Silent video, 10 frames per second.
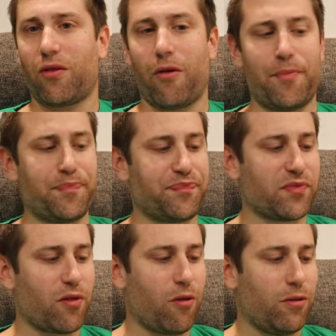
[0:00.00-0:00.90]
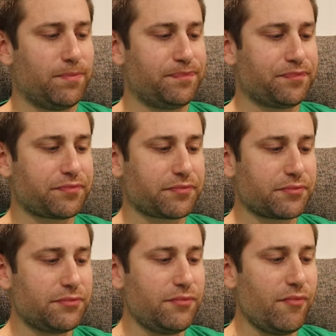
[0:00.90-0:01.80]

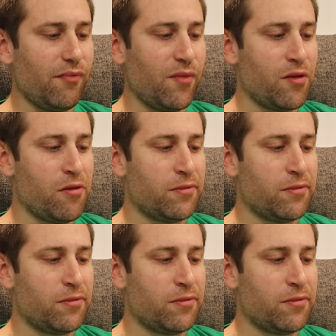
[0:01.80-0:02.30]
Nothing is said.